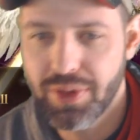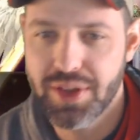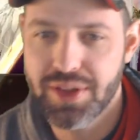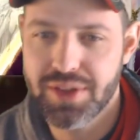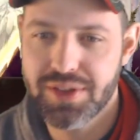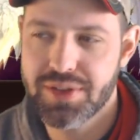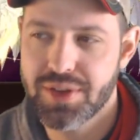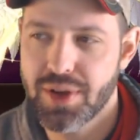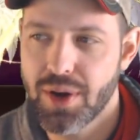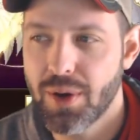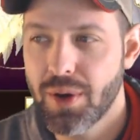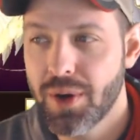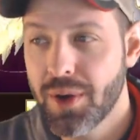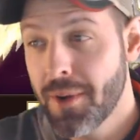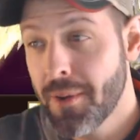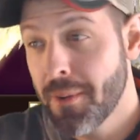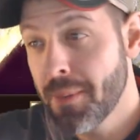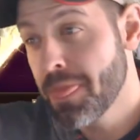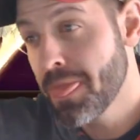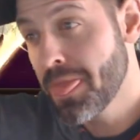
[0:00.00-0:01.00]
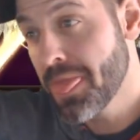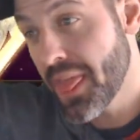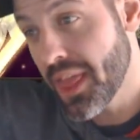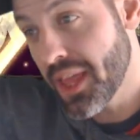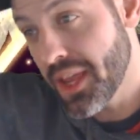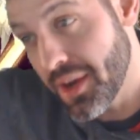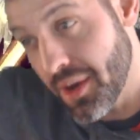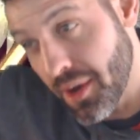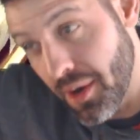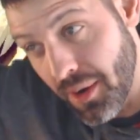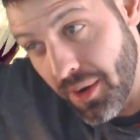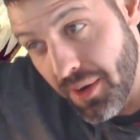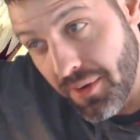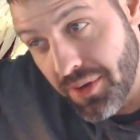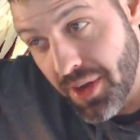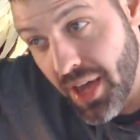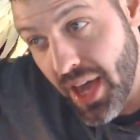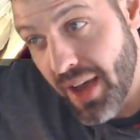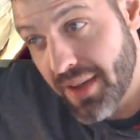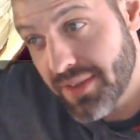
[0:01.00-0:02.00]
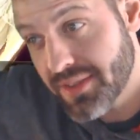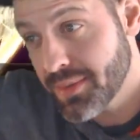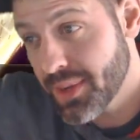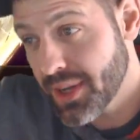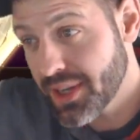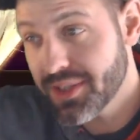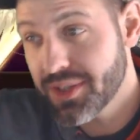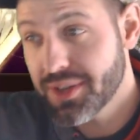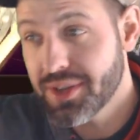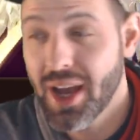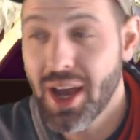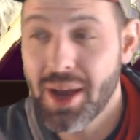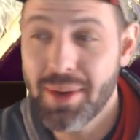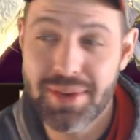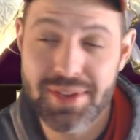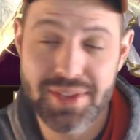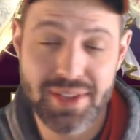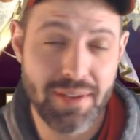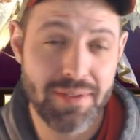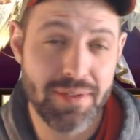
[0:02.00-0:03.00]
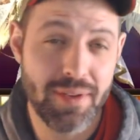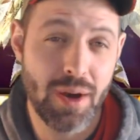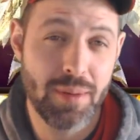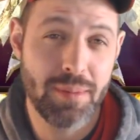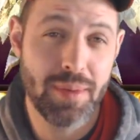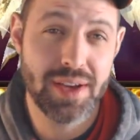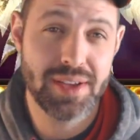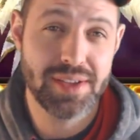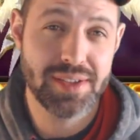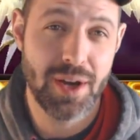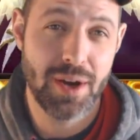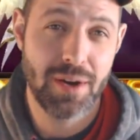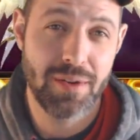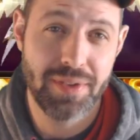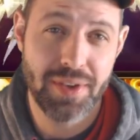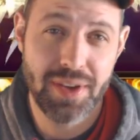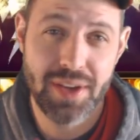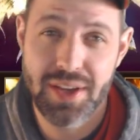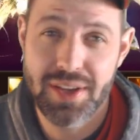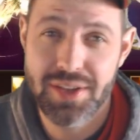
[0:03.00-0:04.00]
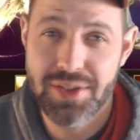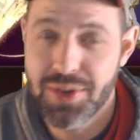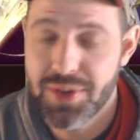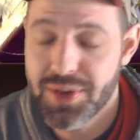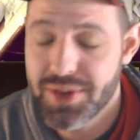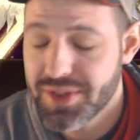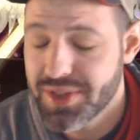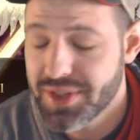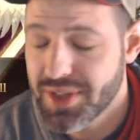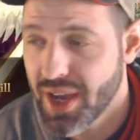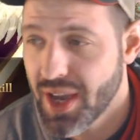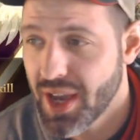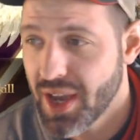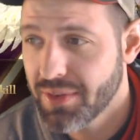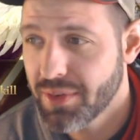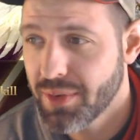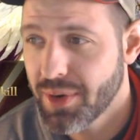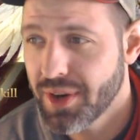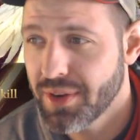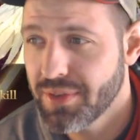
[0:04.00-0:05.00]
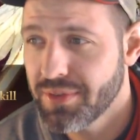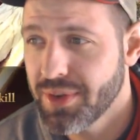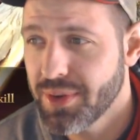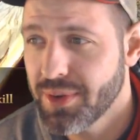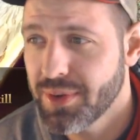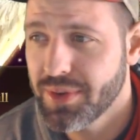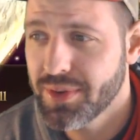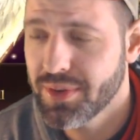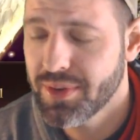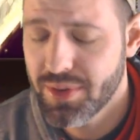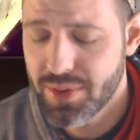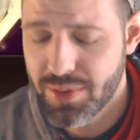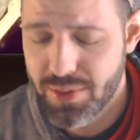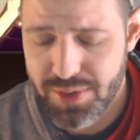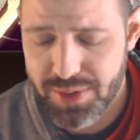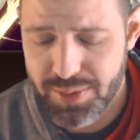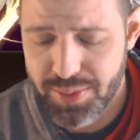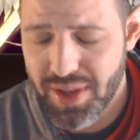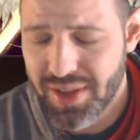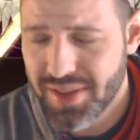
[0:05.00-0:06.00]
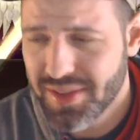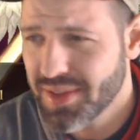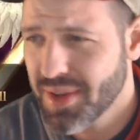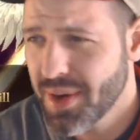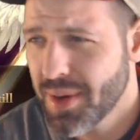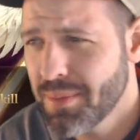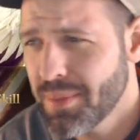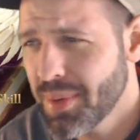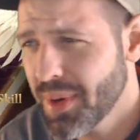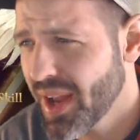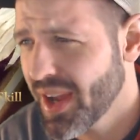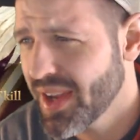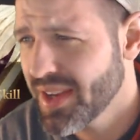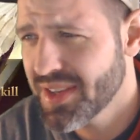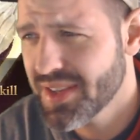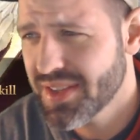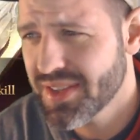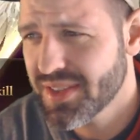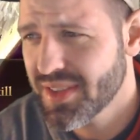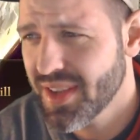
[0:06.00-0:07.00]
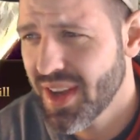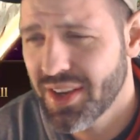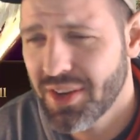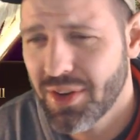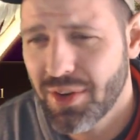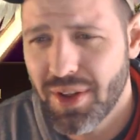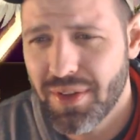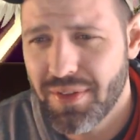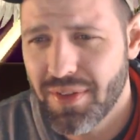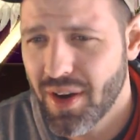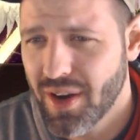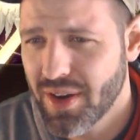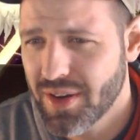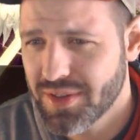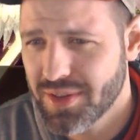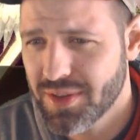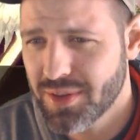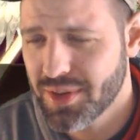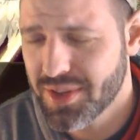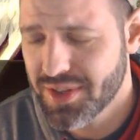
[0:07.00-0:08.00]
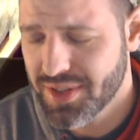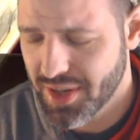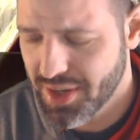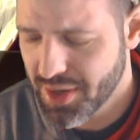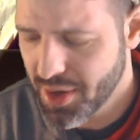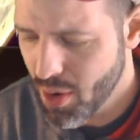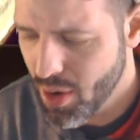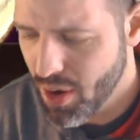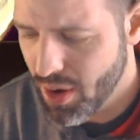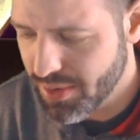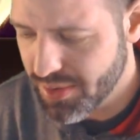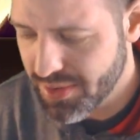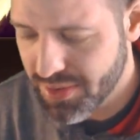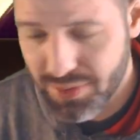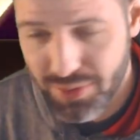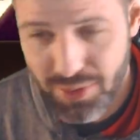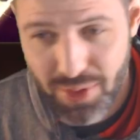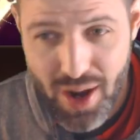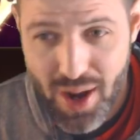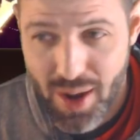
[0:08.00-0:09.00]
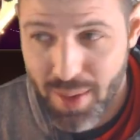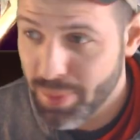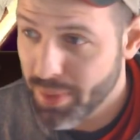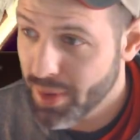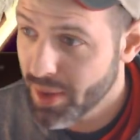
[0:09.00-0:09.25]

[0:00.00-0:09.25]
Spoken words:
So, you know, if you have some extra diamonds, I thought myself, as you can see, I have quite a few to spend some, but I don't have the heart to, because I know I will drop